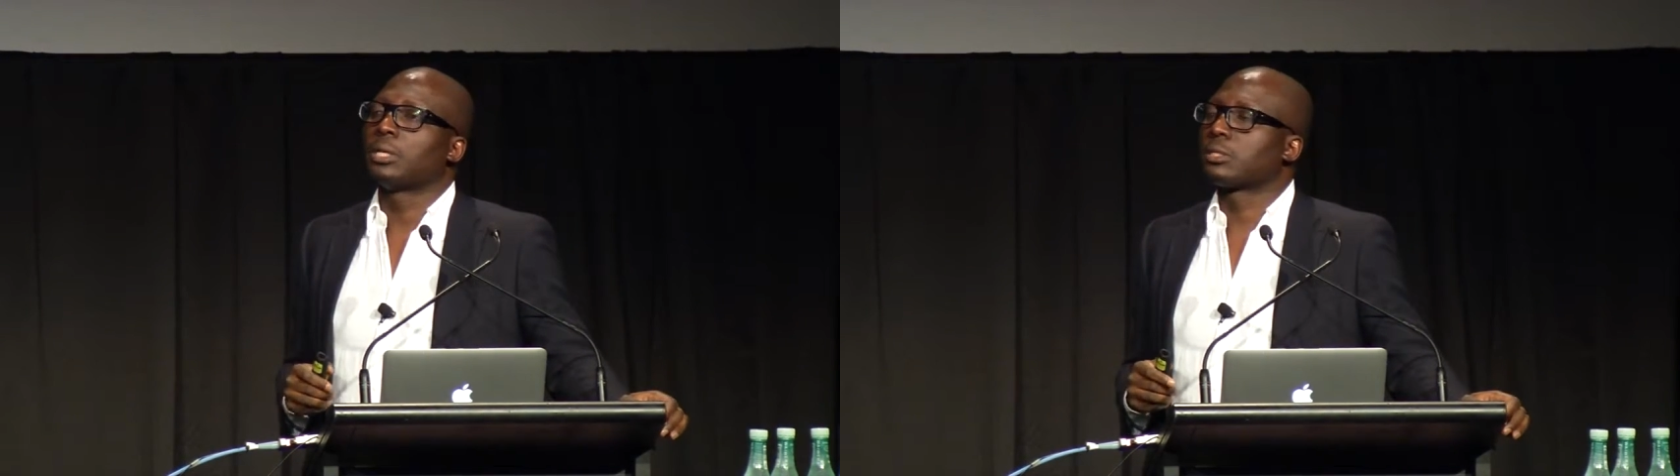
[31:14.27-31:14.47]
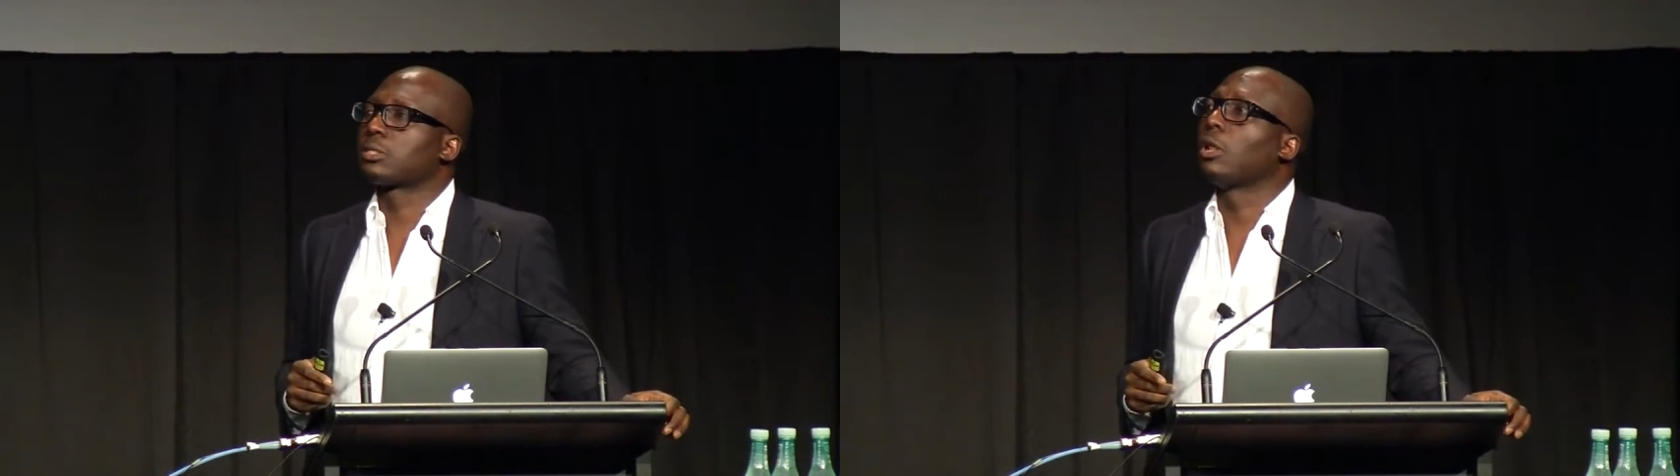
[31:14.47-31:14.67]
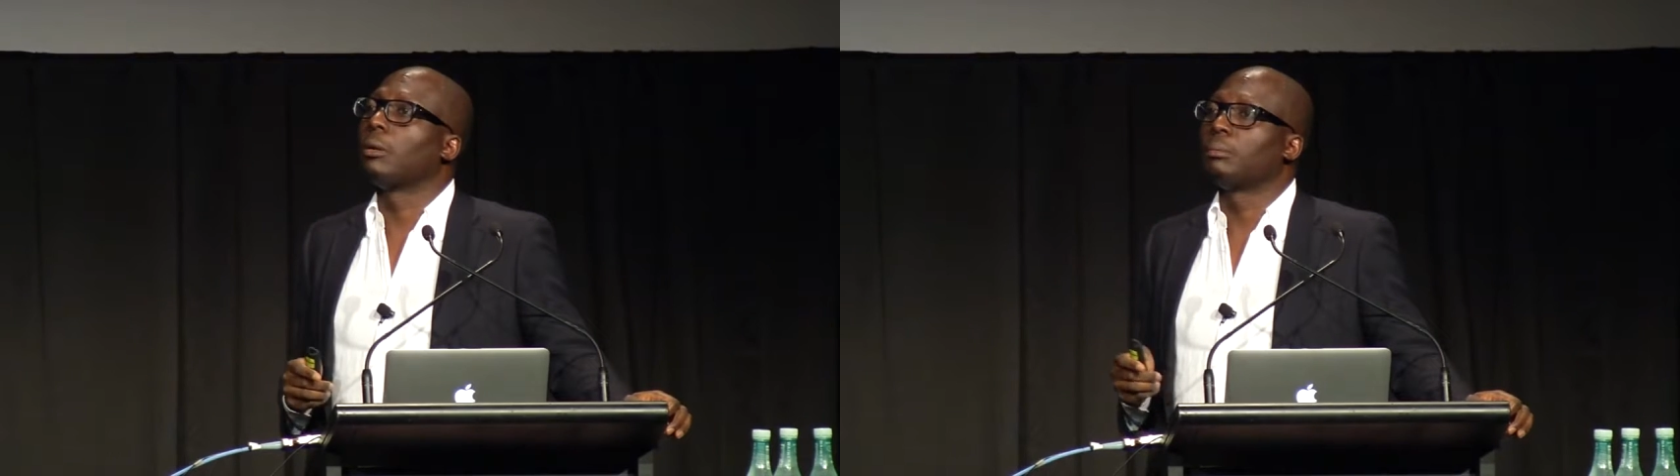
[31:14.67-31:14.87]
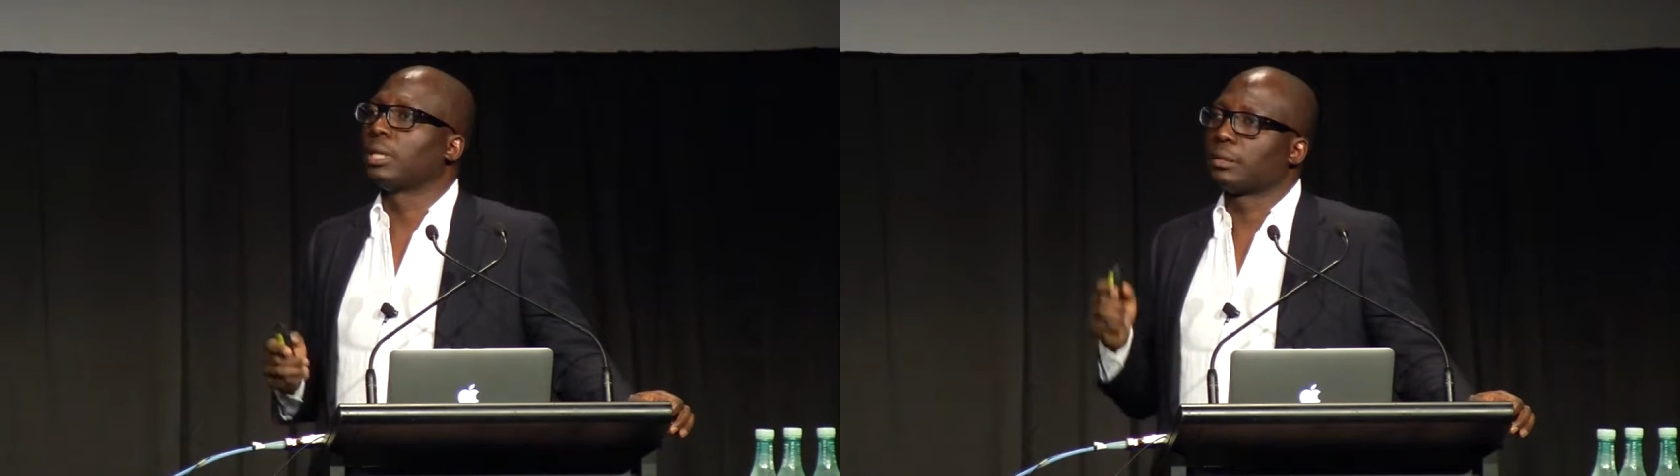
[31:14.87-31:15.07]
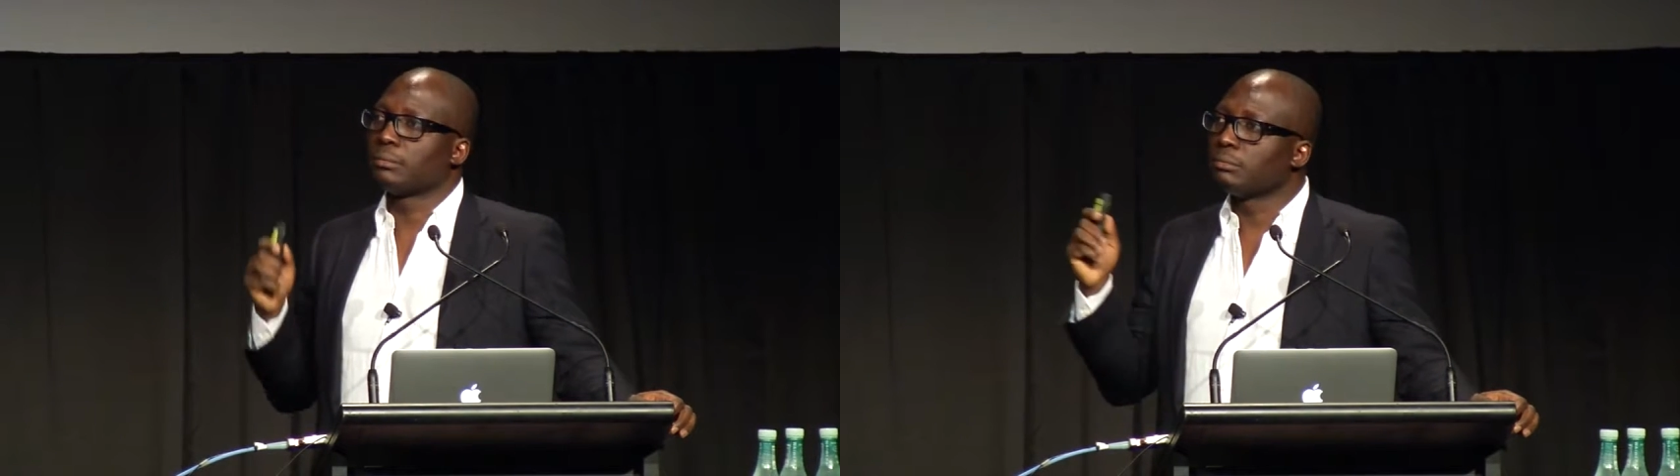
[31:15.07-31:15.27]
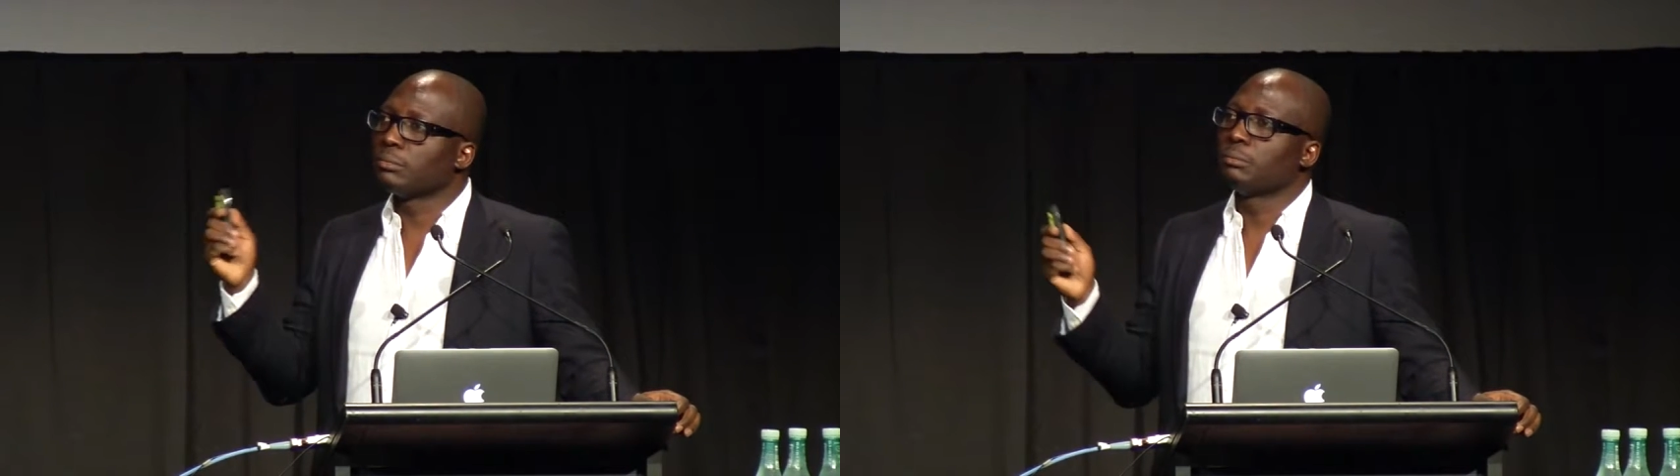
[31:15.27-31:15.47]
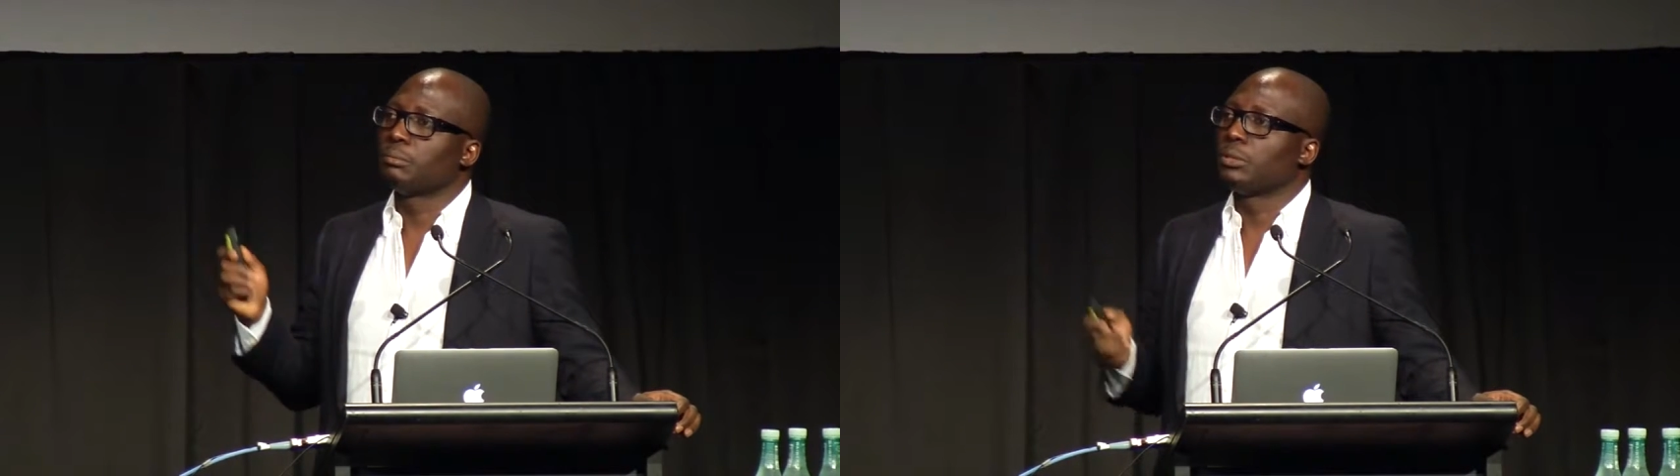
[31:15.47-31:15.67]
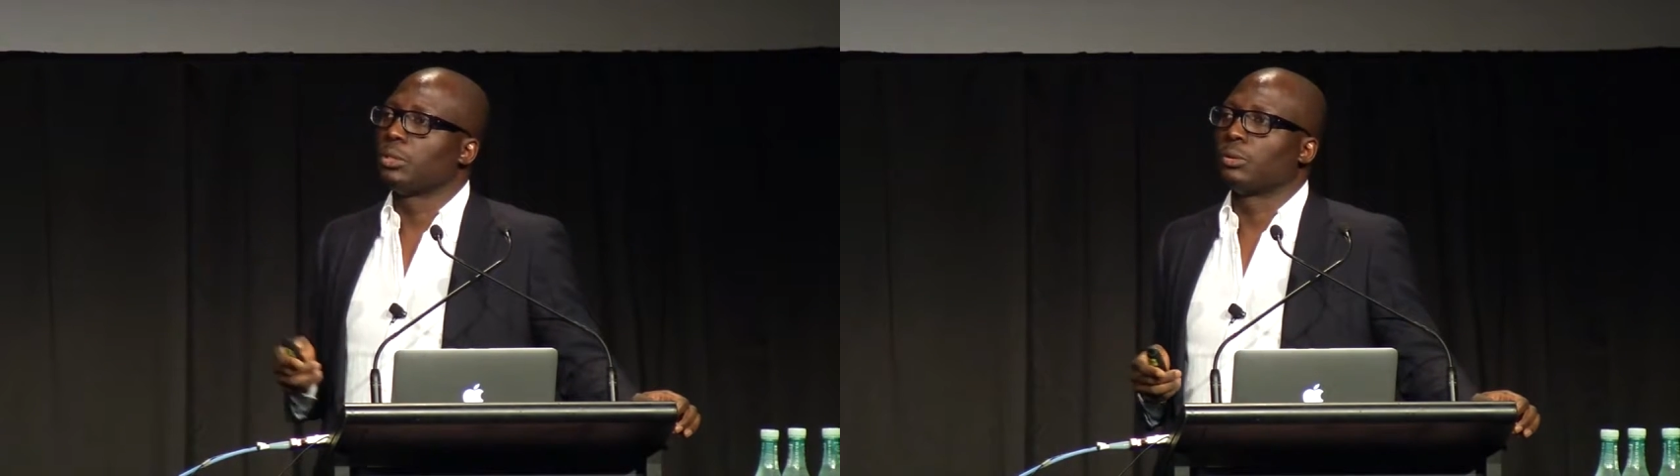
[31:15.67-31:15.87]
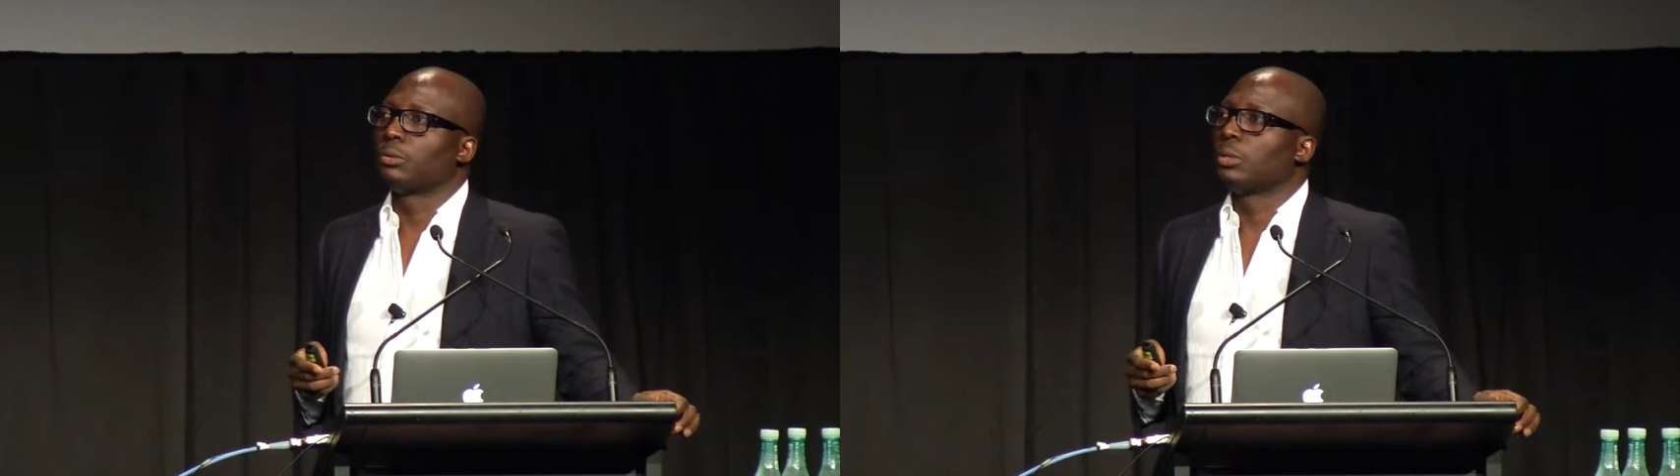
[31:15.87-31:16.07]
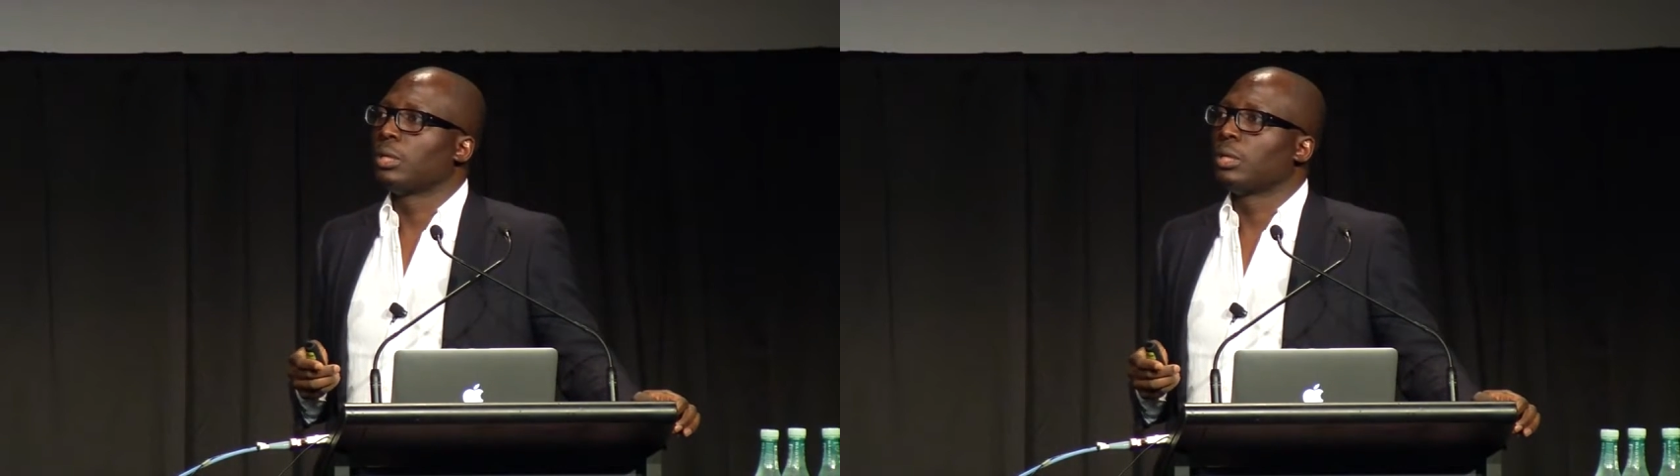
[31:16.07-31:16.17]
slum that, you know,